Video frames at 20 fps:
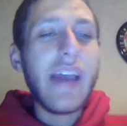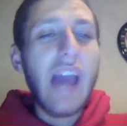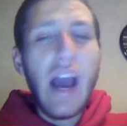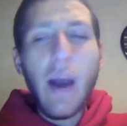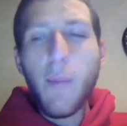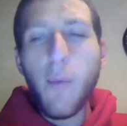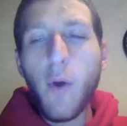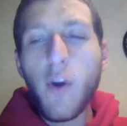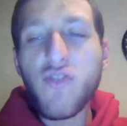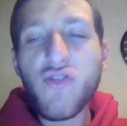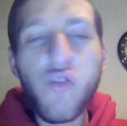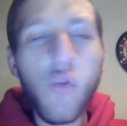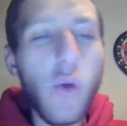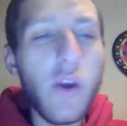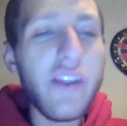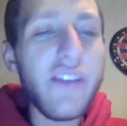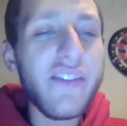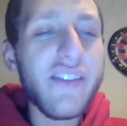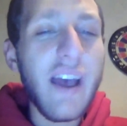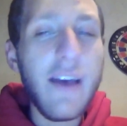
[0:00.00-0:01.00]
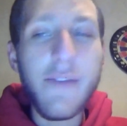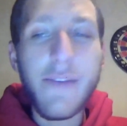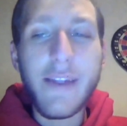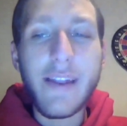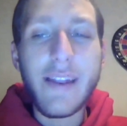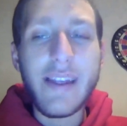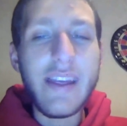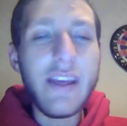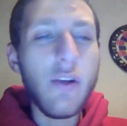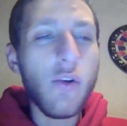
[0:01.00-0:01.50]
Cowboys
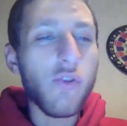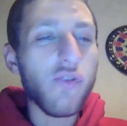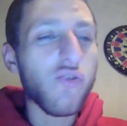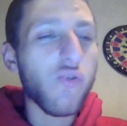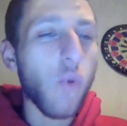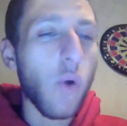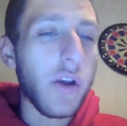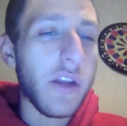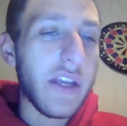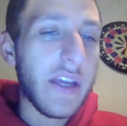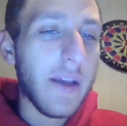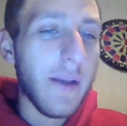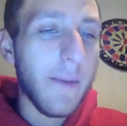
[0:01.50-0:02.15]
27, Eagles 20.